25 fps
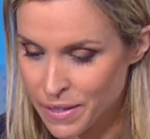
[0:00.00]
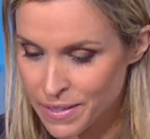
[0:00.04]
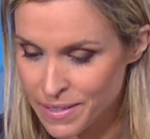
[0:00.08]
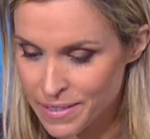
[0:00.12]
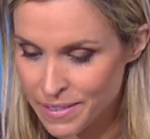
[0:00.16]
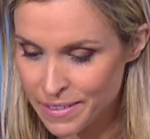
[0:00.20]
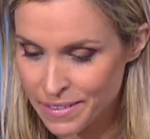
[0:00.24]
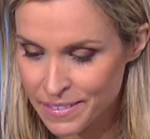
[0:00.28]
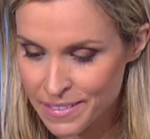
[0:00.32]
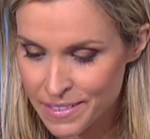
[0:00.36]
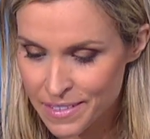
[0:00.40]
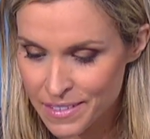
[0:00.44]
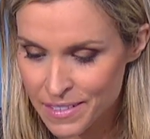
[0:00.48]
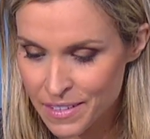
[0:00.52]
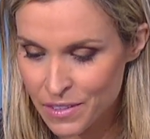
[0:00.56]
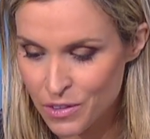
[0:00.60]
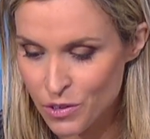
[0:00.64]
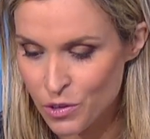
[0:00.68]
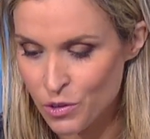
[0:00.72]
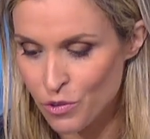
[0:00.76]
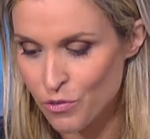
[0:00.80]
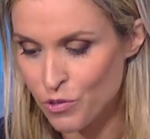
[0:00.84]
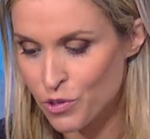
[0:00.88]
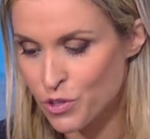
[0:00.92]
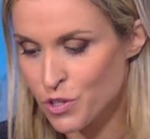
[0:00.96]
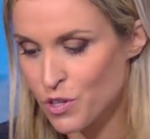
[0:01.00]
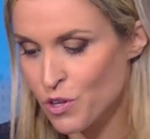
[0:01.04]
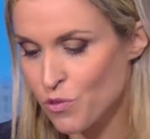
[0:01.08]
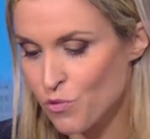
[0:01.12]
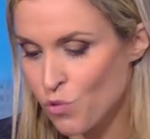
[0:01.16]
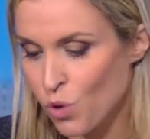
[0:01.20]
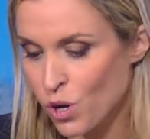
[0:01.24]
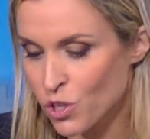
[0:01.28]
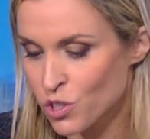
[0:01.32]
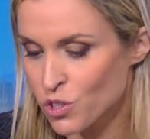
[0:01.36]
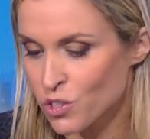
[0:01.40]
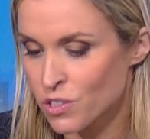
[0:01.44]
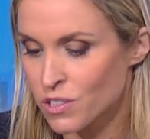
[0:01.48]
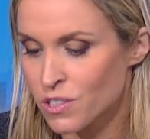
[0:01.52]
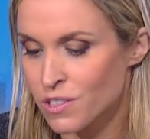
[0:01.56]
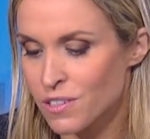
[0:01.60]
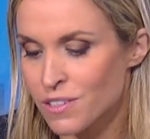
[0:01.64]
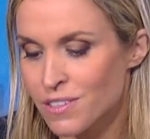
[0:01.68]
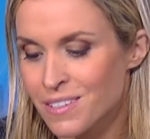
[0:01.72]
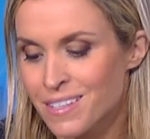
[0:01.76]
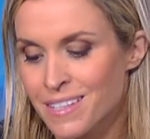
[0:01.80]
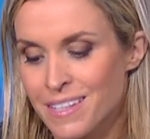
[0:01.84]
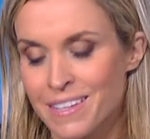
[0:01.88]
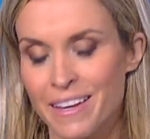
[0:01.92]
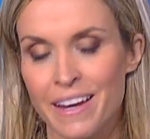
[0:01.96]
scientists at the University of Washington in
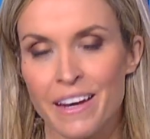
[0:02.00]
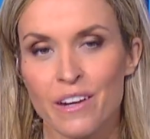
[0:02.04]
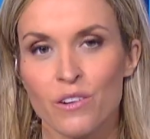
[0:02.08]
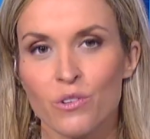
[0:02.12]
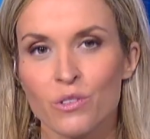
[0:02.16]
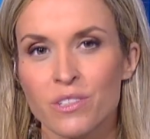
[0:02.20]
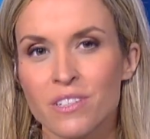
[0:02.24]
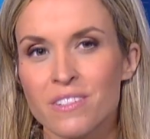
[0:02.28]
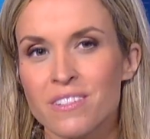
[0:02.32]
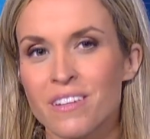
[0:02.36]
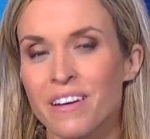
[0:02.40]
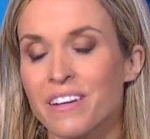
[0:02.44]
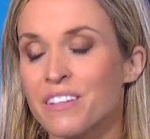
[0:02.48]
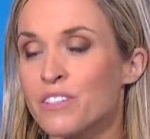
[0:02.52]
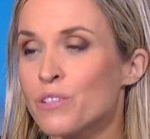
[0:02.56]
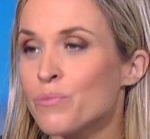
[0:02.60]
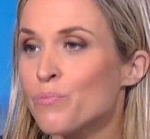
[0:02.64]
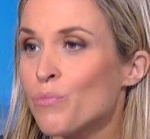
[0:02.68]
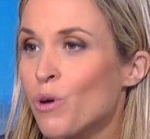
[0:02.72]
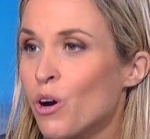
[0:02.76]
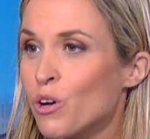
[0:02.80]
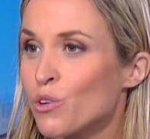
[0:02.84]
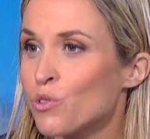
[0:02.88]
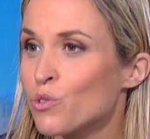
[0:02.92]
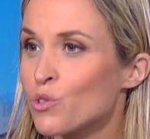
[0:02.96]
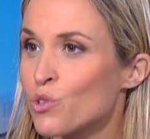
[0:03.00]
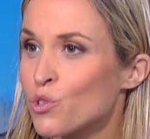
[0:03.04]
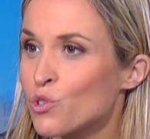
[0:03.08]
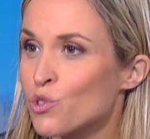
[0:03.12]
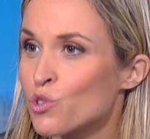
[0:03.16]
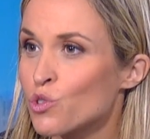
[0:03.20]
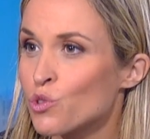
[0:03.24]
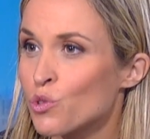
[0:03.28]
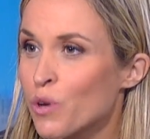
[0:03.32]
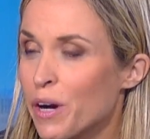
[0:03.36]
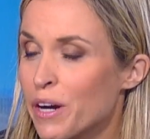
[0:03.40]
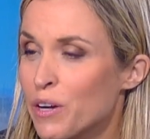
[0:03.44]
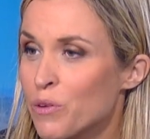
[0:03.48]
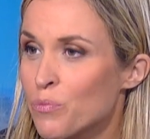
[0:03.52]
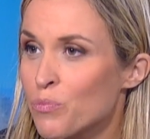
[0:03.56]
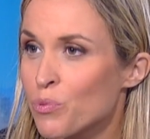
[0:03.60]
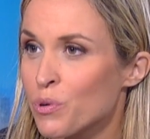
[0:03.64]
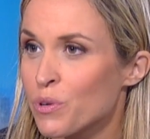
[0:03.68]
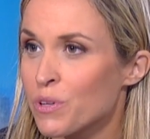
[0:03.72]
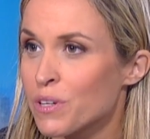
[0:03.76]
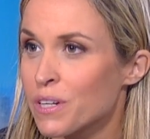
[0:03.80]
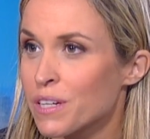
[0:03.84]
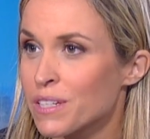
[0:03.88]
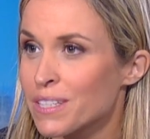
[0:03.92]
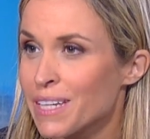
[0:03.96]
Seattle designed a model to try to
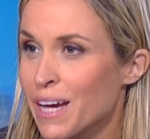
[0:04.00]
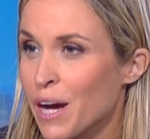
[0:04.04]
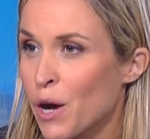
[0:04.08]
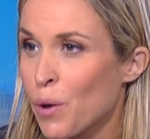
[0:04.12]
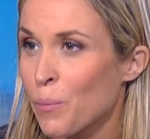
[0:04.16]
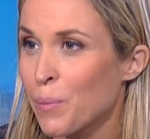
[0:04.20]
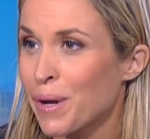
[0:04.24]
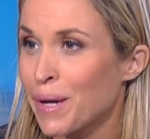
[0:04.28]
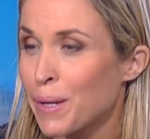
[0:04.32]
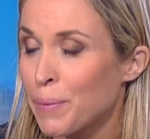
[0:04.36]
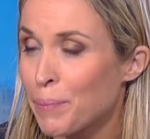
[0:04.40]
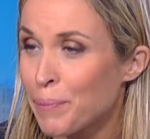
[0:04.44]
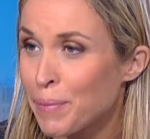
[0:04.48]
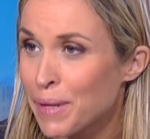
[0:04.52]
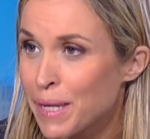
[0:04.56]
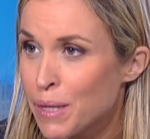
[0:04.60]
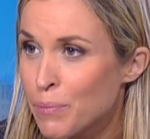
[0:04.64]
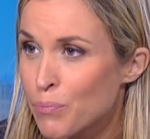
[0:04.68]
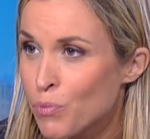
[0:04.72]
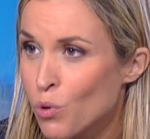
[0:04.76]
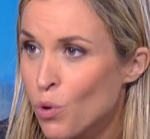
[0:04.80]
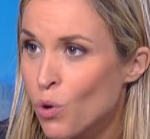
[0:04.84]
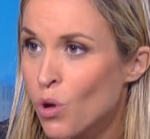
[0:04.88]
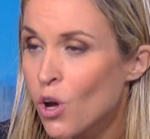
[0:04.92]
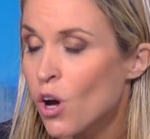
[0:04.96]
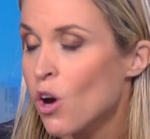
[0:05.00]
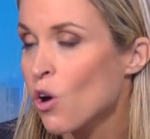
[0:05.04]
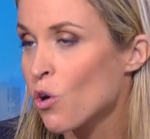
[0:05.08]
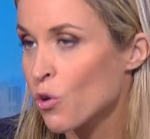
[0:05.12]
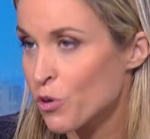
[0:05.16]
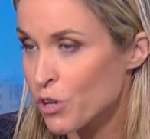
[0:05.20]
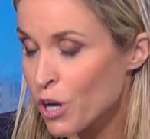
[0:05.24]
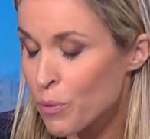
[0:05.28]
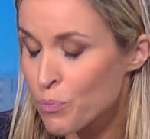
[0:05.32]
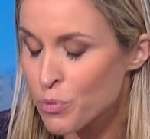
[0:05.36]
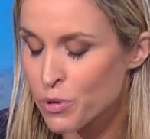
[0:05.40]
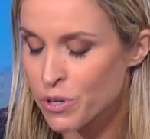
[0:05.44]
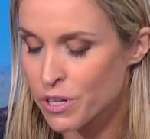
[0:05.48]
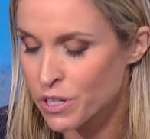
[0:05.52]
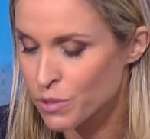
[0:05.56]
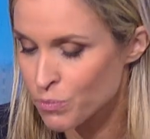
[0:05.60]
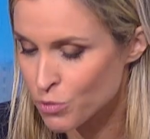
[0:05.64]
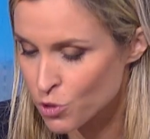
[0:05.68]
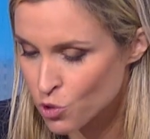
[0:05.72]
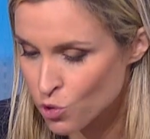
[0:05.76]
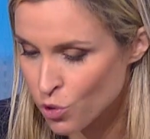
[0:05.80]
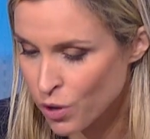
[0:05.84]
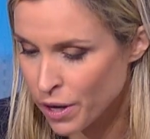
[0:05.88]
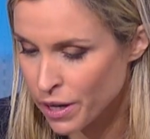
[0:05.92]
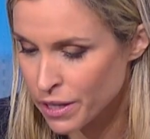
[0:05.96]
predict how many people, or not predict, but
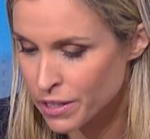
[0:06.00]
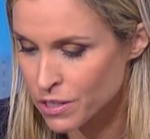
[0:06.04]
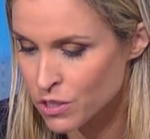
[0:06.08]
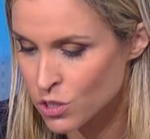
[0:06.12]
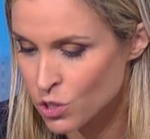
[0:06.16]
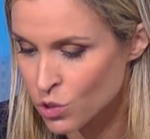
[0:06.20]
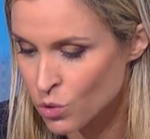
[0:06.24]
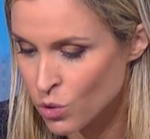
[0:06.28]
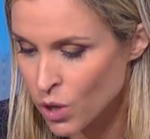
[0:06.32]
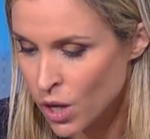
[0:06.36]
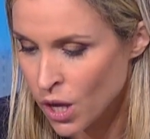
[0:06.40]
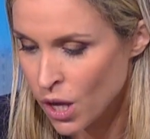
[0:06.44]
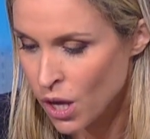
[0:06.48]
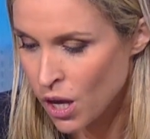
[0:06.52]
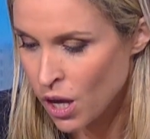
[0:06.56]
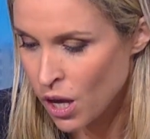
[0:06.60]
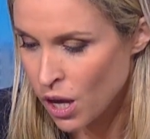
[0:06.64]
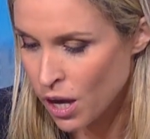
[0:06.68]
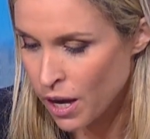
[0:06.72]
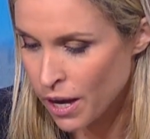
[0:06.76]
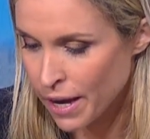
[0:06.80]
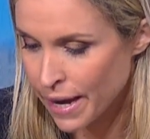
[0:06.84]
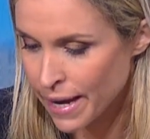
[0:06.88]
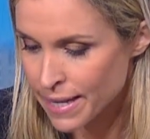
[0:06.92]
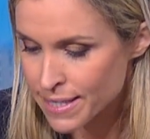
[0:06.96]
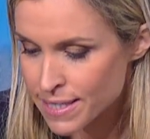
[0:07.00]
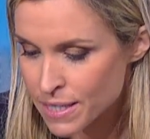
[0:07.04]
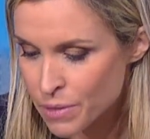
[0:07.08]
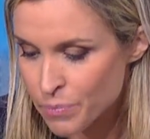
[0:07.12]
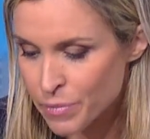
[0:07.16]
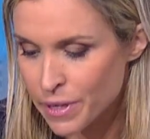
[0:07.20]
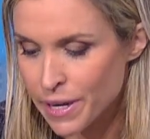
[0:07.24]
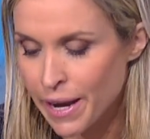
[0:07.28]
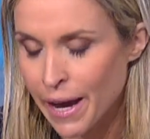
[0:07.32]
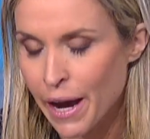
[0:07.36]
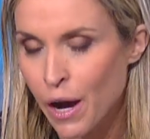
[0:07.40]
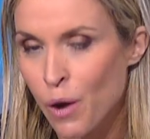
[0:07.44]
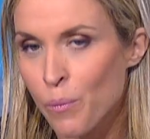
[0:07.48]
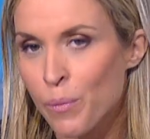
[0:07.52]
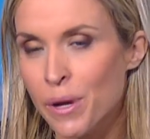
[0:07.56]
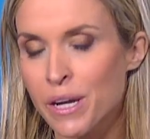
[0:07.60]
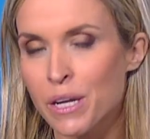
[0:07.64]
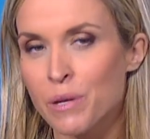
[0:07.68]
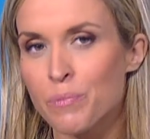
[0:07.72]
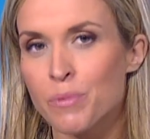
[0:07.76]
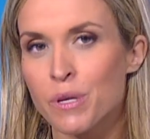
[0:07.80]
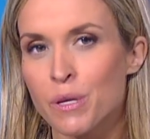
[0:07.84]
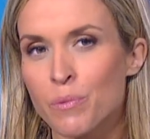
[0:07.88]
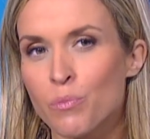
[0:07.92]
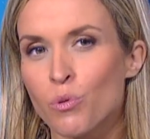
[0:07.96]
try to uh, estimate how many
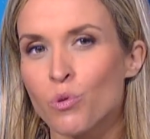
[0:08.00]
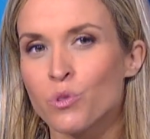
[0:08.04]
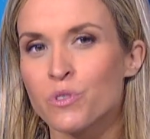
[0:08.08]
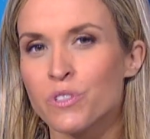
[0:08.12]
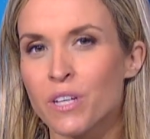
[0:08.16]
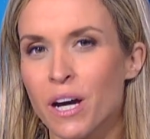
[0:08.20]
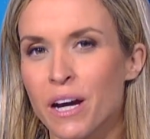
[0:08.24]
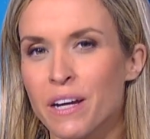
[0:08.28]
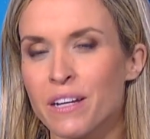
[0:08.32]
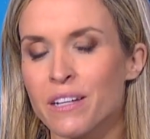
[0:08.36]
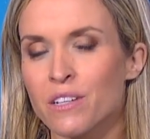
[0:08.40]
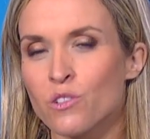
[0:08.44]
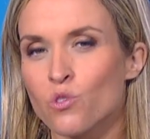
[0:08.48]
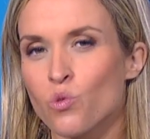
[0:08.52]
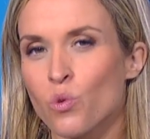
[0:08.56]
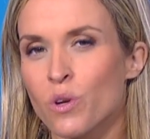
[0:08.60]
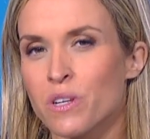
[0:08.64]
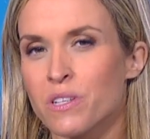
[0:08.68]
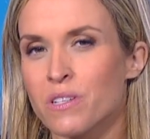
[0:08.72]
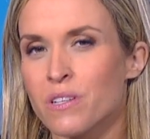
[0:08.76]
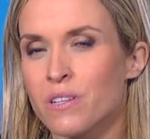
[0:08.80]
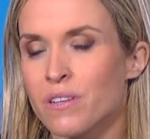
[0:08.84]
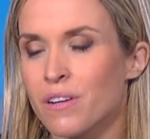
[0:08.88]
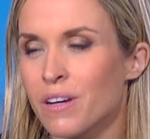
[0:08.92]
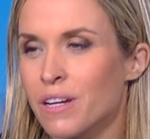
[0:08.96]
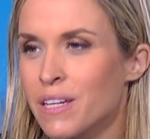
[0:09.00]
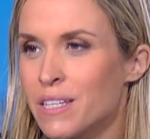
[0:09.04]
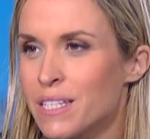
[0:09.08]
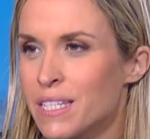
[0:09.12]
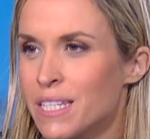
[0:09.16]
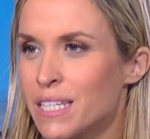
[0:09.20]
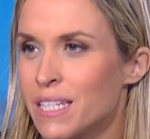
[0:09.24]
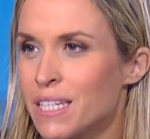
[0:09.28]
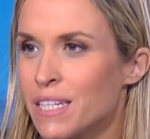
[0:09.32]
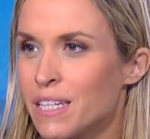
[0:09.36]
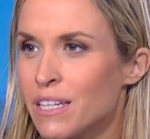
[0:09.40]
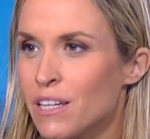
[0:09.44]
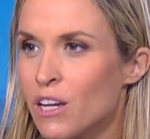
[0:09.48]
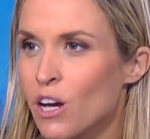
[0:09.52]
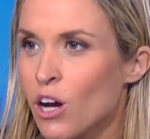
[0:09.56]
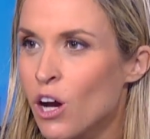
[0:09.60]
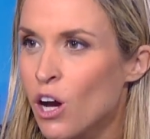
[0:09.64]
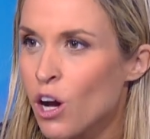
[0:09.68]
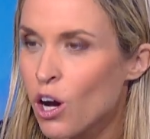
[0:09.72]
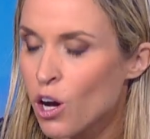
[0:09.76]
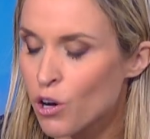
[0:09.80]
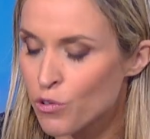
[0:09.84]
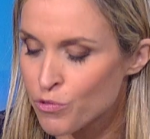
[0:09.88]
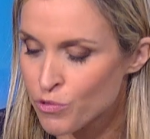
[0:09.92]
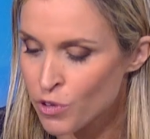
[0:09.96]
people died in 2019
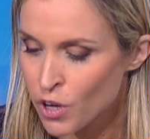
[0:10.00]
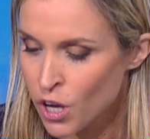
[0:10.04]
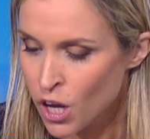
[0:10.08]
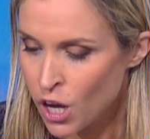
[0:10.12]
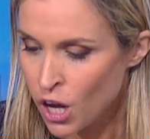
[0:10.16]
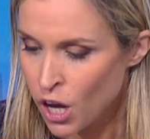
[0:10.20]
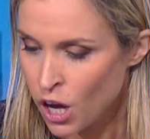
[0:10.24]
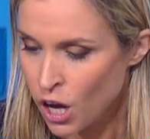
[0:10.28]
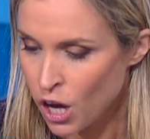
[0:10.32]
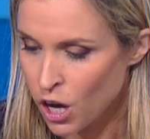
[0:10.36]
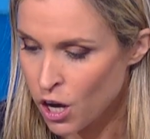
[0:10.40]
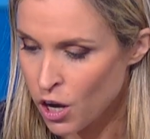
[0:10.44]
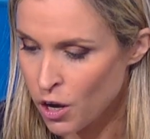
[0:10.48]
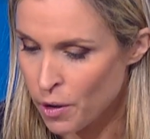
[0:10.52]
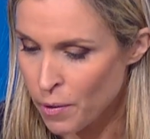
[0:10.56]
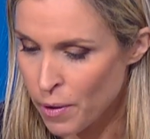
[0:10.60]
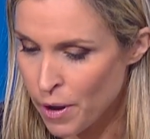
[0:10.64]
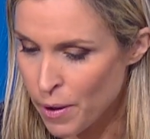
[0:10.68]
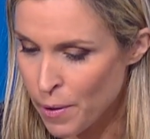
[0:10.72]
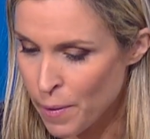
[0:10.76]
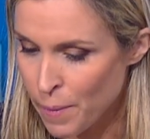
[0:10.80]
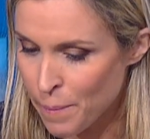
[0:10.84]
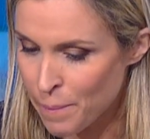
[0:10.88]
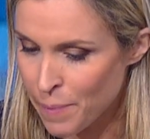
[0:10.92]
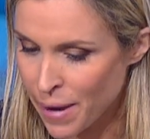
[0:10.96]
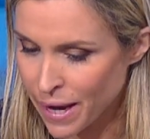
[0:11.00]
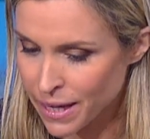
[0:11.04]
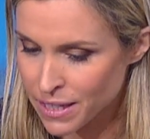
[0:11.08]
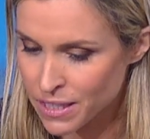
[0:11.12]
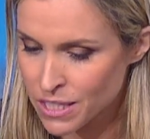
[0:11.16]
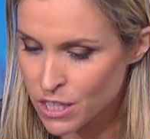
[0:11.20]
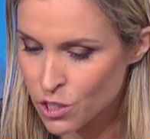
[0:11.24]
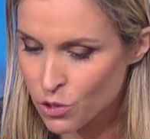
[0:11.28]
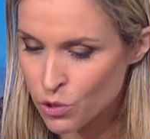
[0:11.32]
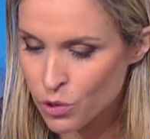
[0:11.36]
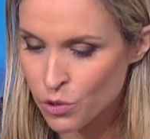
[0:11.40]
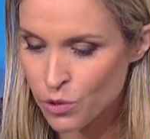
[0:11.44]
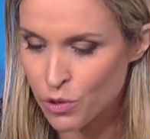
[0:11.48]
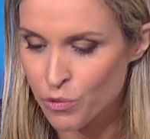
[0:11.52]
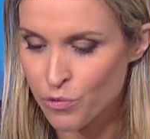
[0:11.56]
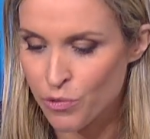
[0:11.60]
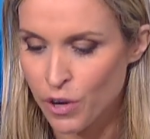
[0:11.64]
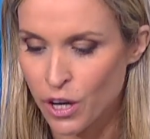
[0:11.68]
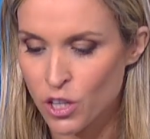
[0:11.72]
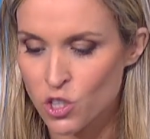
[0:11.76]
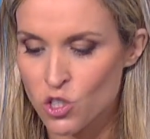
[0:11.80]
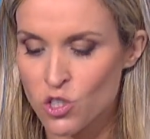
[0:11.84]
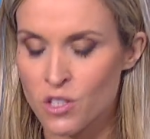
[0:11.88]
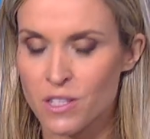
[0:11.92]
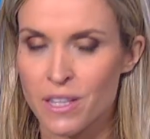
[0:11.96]
of uh, uh, bacterial
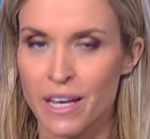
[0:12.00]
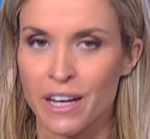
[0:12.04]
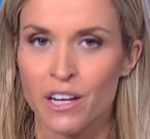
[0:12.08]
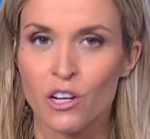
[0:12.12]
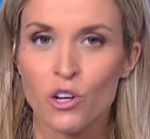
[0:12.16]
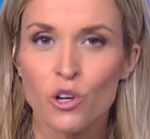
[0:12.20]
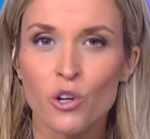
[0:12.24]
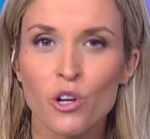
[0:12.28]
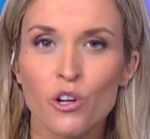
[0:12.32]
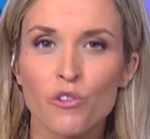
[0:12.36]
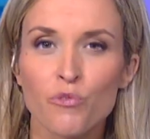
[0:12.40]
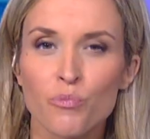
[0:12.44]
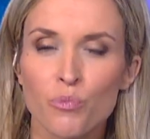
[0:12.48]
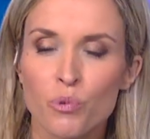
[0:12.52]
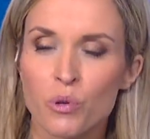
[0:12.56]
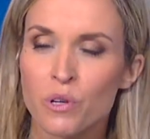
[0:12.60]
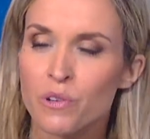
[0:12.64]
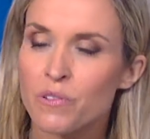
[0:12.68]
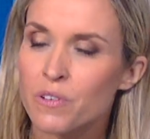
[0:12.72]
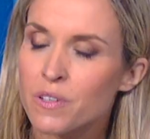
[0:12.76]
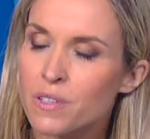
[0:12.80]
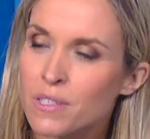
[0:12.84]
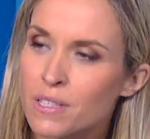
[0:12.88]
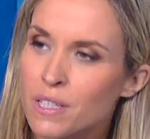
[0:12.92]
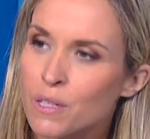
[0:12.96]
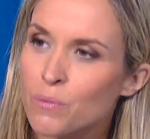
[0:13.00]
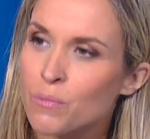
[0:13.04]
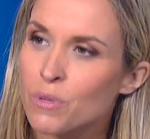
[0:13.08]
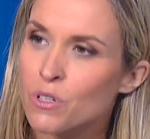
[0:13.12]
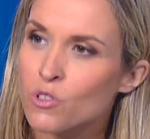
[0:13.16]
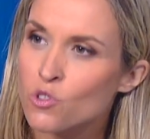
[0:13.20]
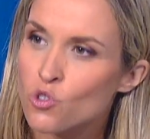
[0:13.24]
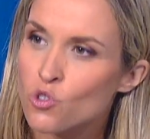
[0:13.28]
infections that could have previously been